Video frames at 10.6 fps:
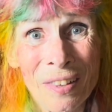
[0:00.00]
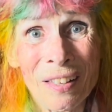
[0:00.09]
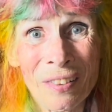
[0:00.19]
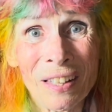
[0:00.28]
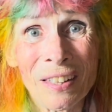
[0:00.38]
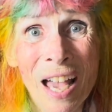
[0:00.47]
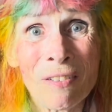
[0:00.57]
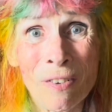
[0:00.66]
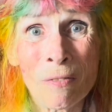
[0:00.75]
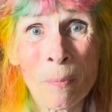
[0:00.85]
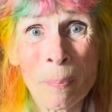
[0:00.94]
the life
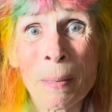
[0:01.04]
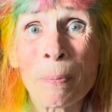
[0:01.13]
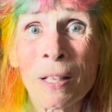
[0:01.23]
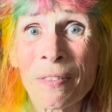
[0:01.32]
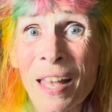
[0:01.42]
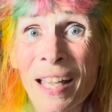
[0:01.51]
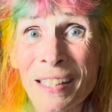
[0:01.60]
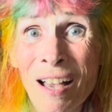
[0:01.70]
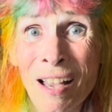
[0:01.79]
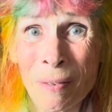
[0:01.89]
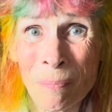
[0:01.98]
of the people at that
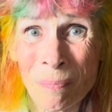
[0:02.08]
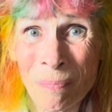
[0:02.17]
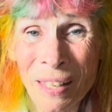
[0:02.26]
time.